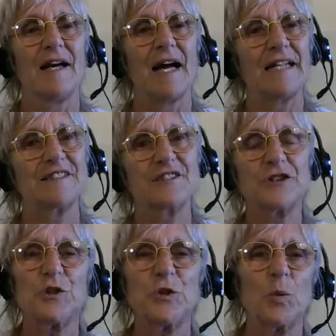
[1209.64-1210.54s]
has to
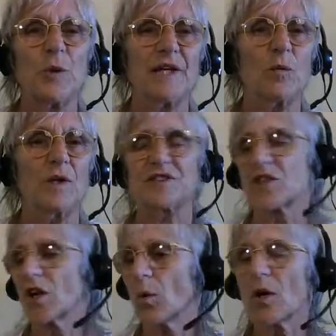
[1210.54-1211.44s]
do with what's
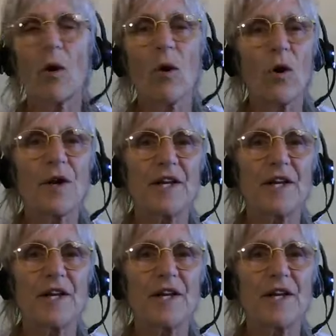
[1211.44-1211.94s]
going on.